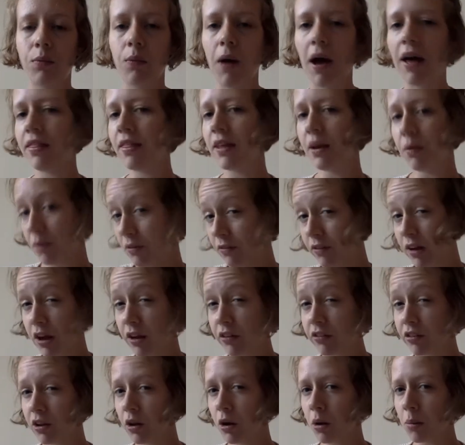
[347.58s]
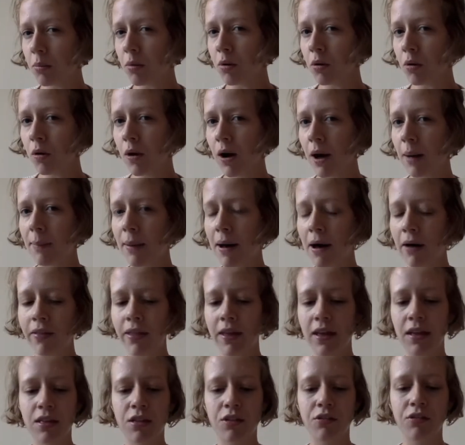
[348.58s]
I think we've learned a lot more about
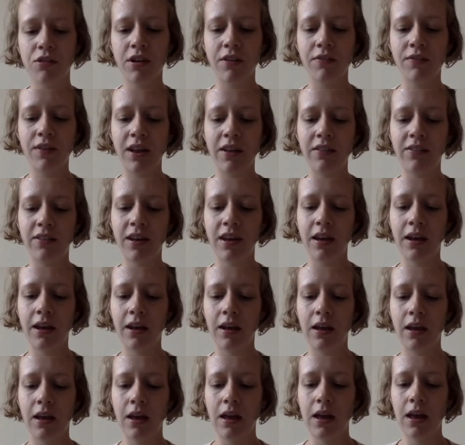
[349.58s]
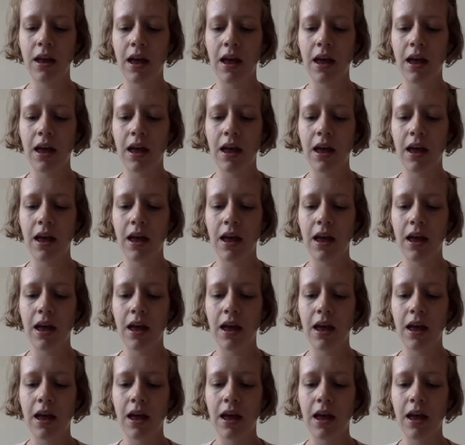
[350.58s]
the history of knitting